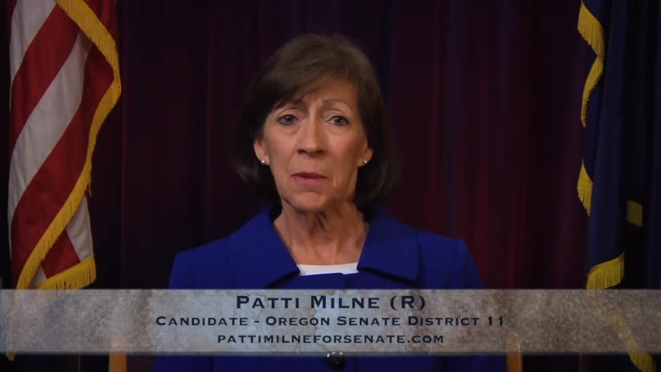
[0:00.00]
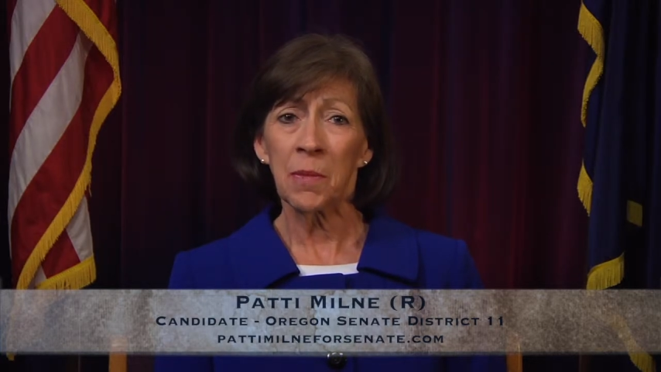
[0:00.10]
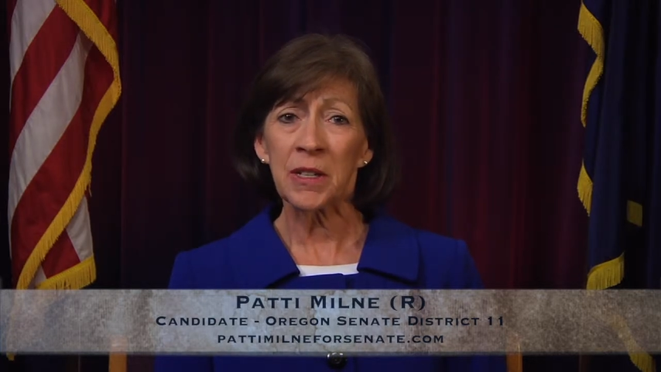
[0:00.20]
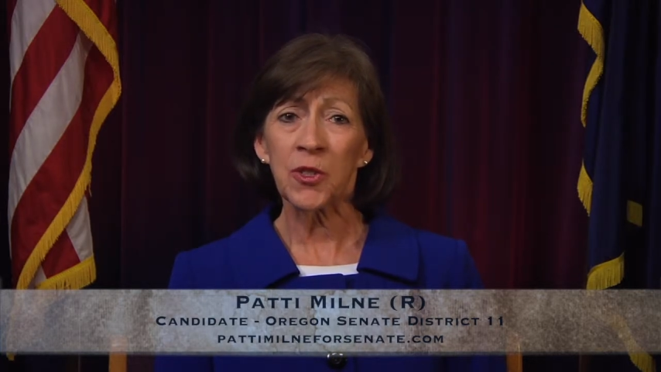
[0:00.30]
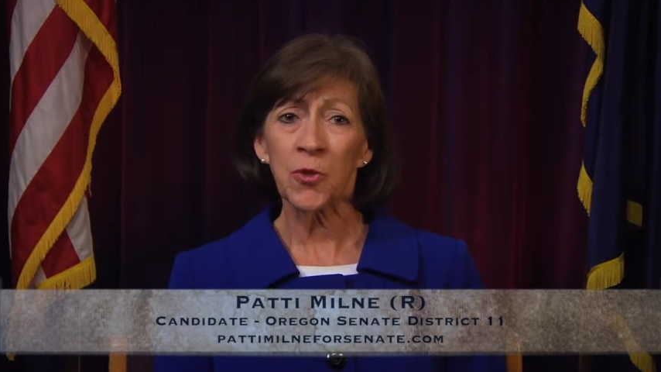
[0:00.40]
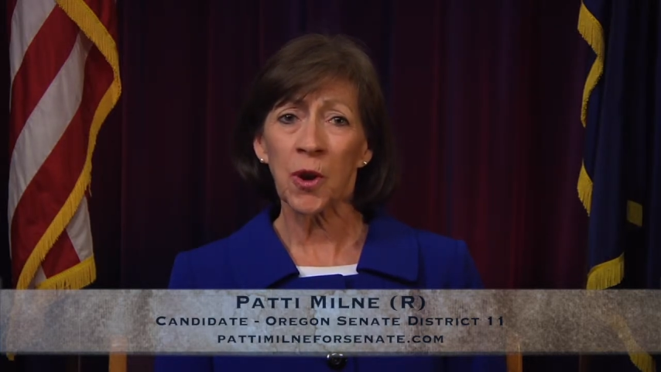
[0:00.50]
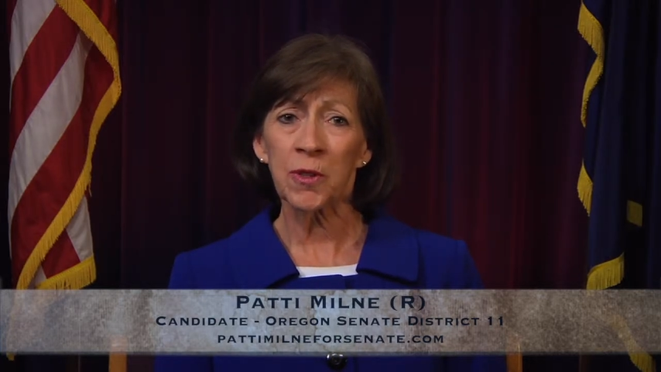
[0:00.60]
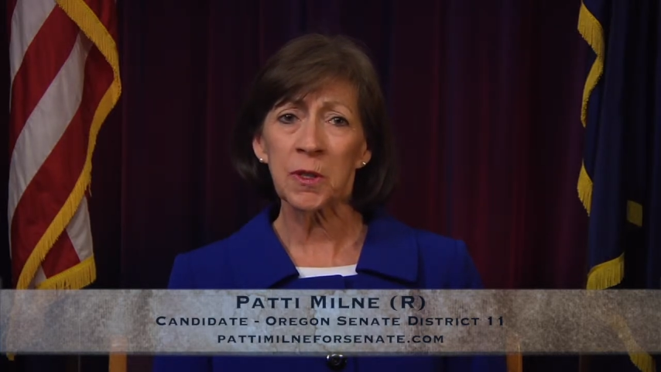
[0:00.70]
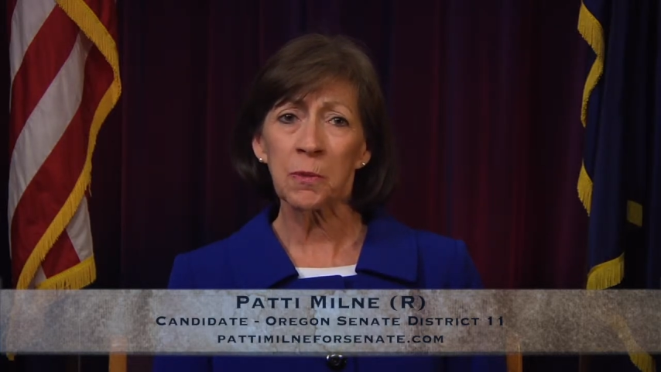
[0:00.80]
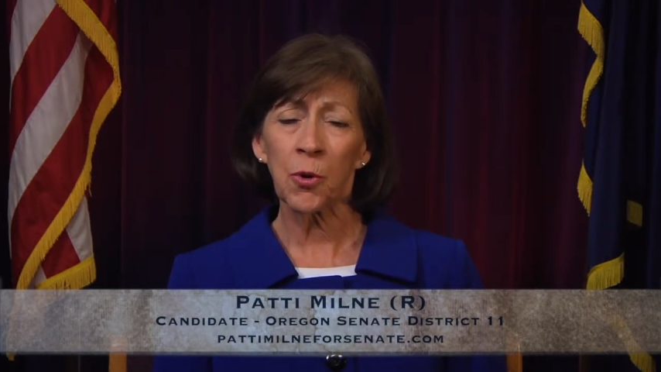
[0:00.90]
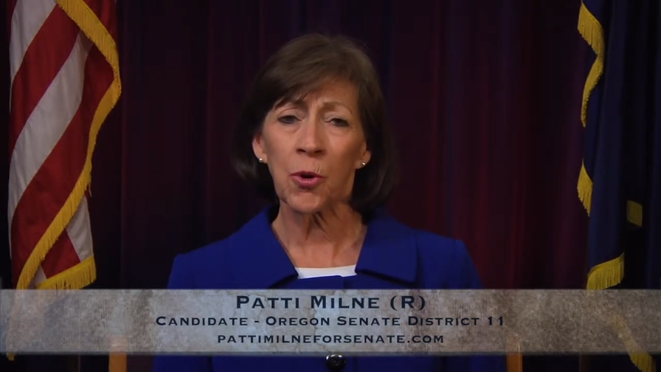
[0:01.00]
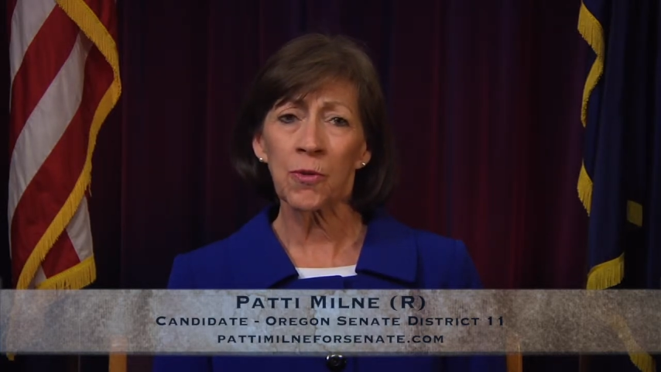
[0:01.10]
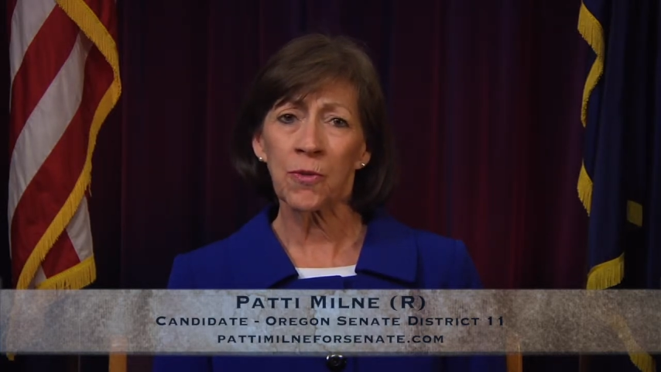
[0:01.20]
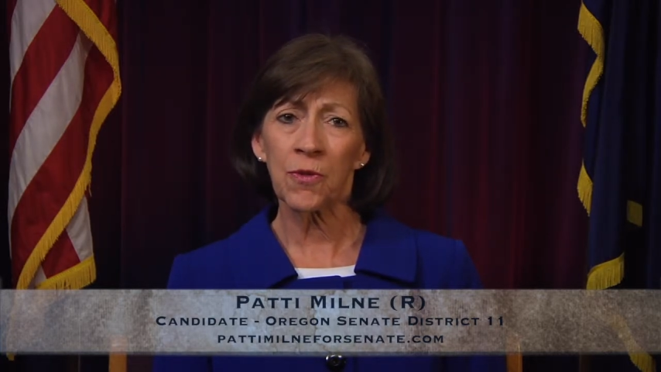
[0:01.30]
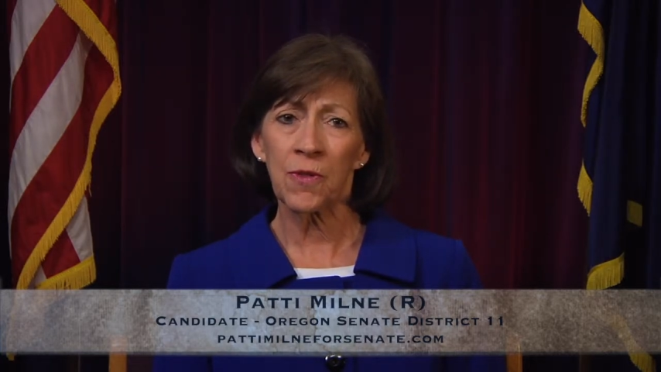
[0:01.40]
My strong
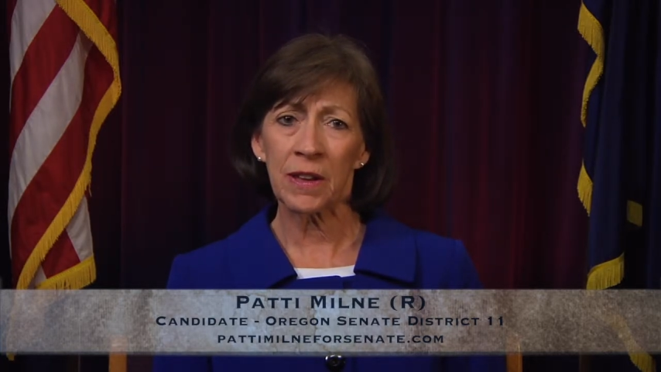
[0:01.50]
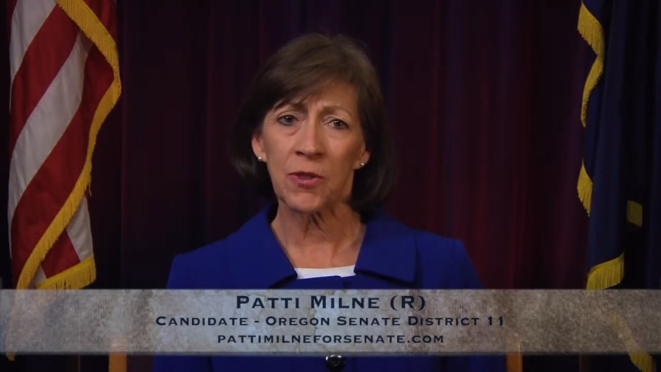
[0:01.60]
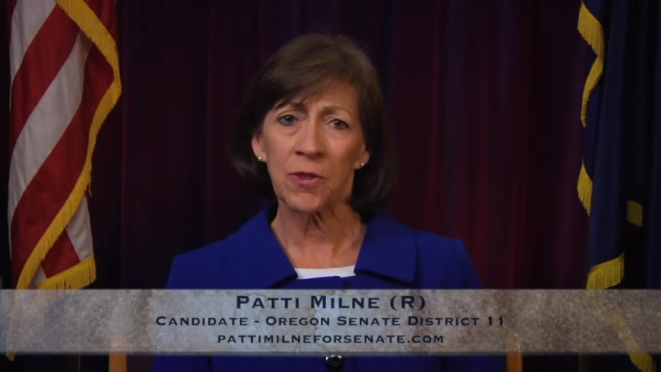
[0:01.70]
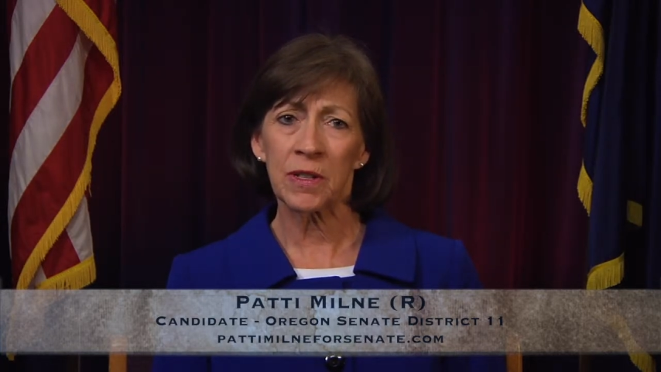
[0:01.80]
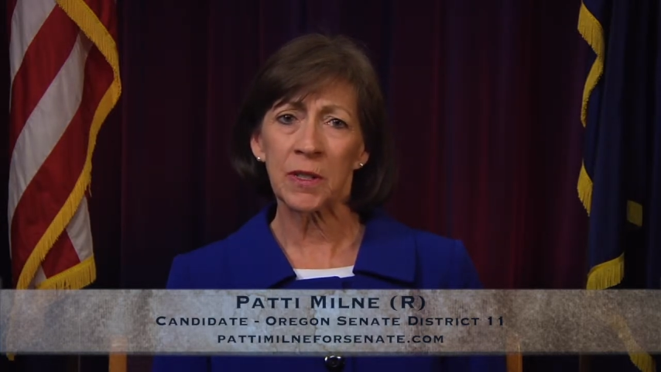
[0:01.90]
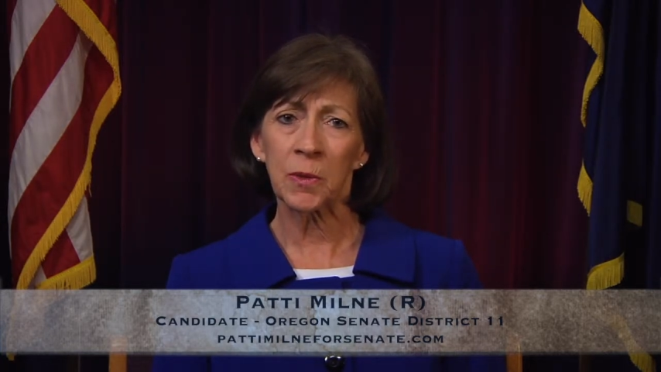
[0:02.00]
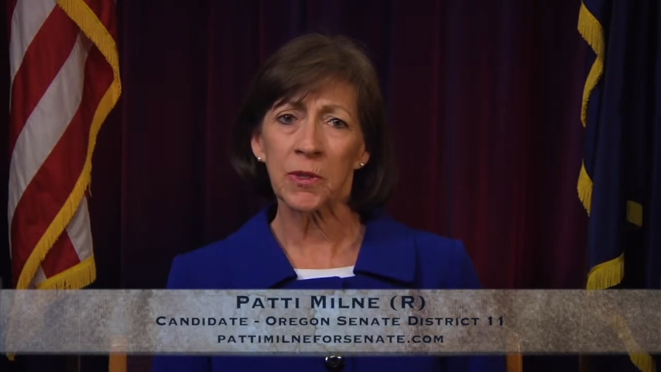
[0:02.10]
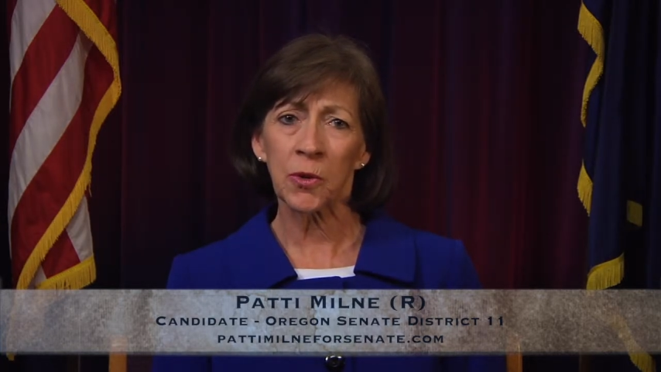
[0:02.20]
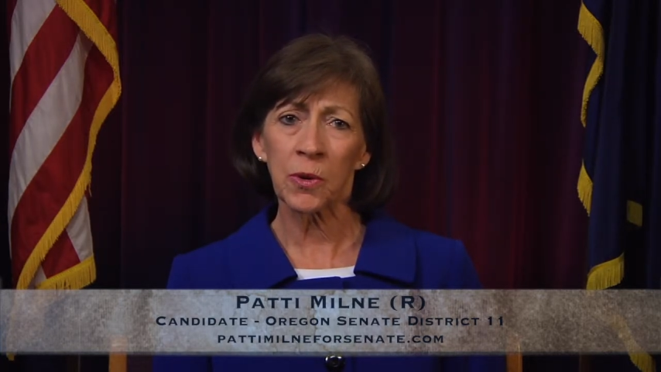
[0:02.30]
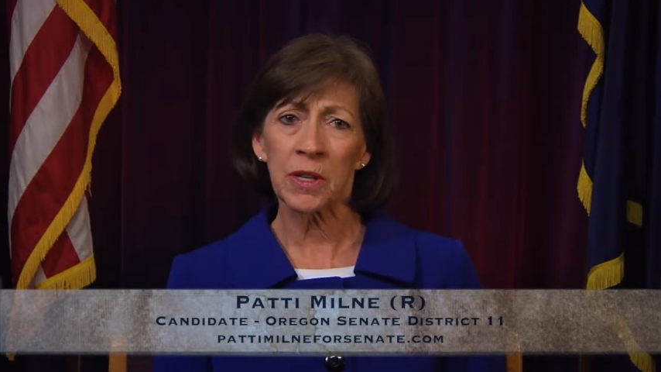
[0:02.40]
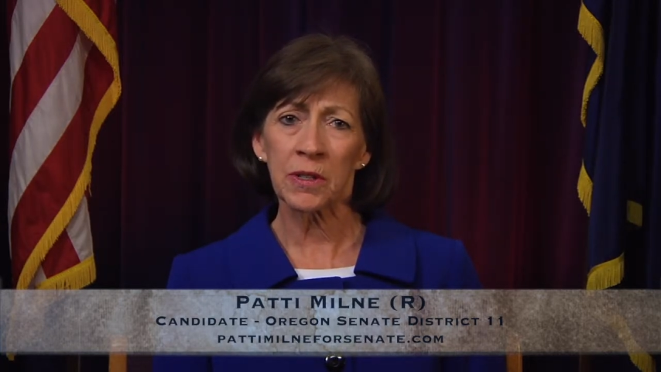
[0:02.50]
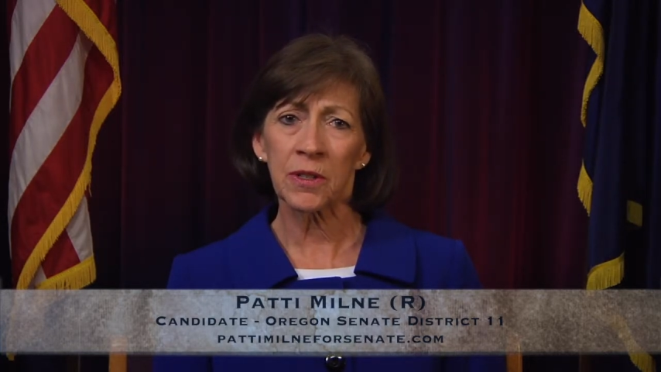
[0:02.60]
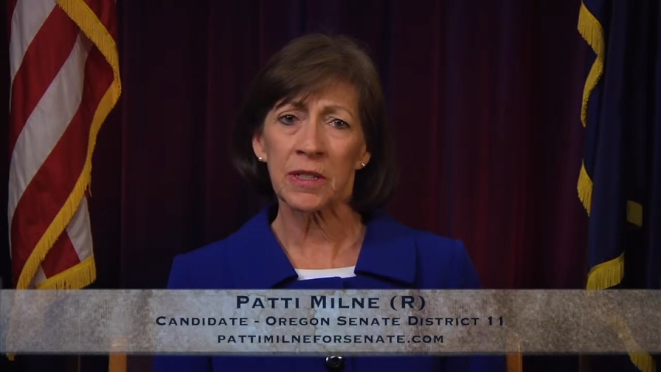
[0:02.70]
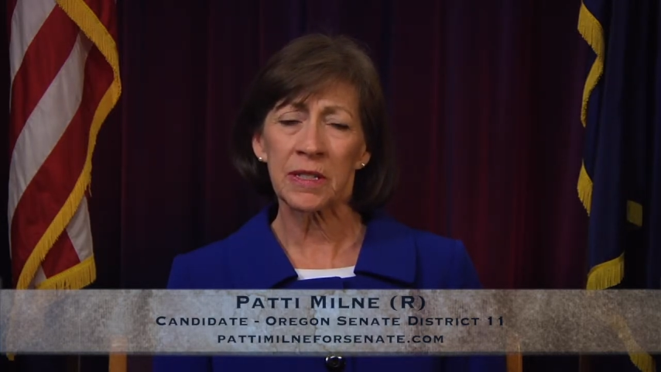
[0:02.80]
support for veterans was critical